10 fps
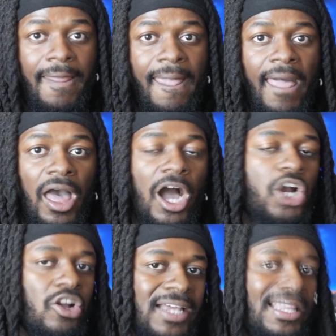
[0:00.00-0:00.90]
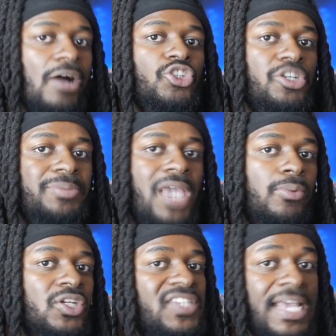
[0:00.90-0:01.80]
a card that allows you to be able to
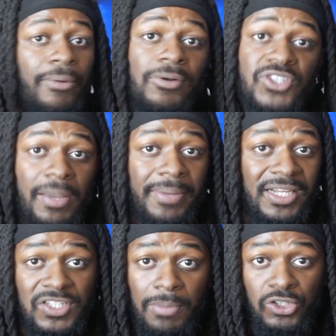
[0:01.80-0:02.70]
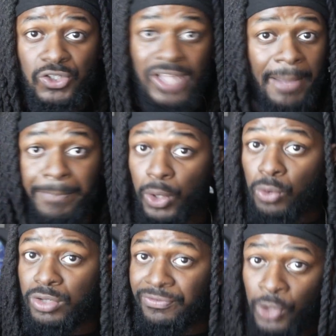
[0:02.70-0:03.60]
synchro summon into monsters like Baron de
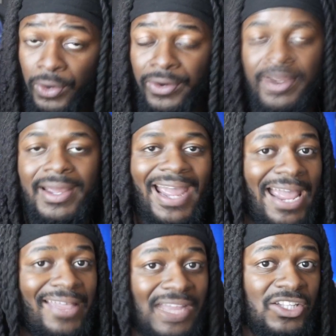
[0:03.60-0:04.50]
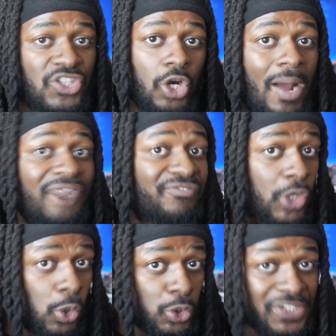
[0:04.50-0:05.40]
Fleur, and then turn around and
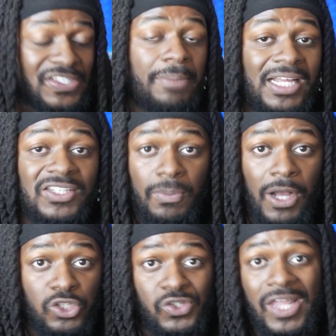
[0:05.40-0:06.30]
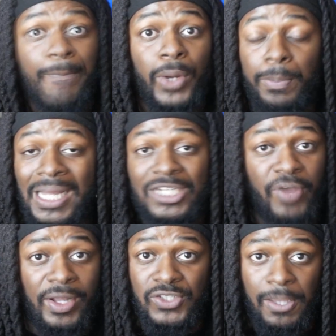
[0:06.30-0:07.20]
fusion summon into monsters like Predaplant
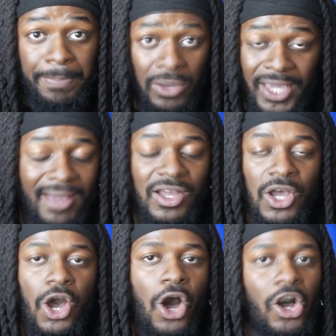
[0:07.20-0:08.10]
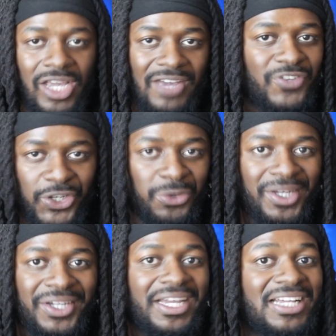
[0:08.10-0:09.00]
Dragostapelia. All you have to do
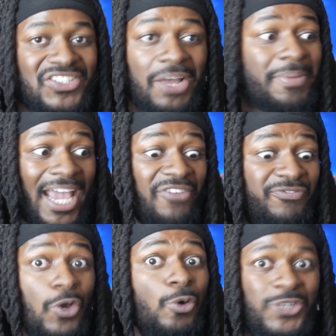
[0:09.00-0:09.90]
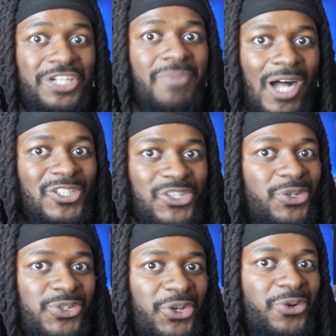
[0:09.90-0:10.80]
is summon a fusion monster
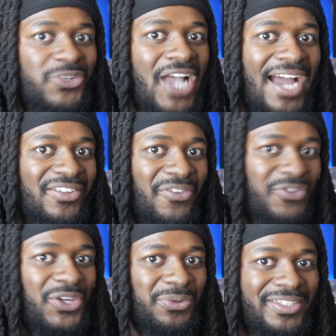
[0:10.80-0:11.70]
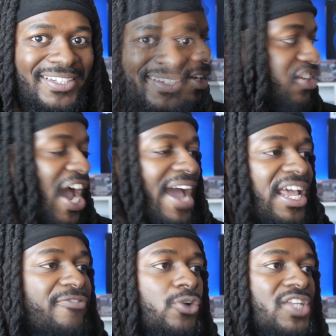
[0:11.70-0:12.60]
to your side of the field. If
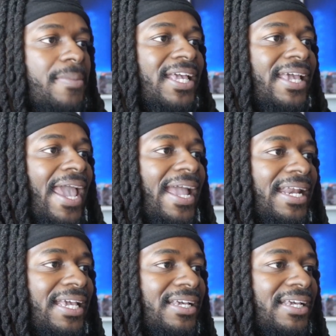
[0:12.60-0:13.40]
you're summoning any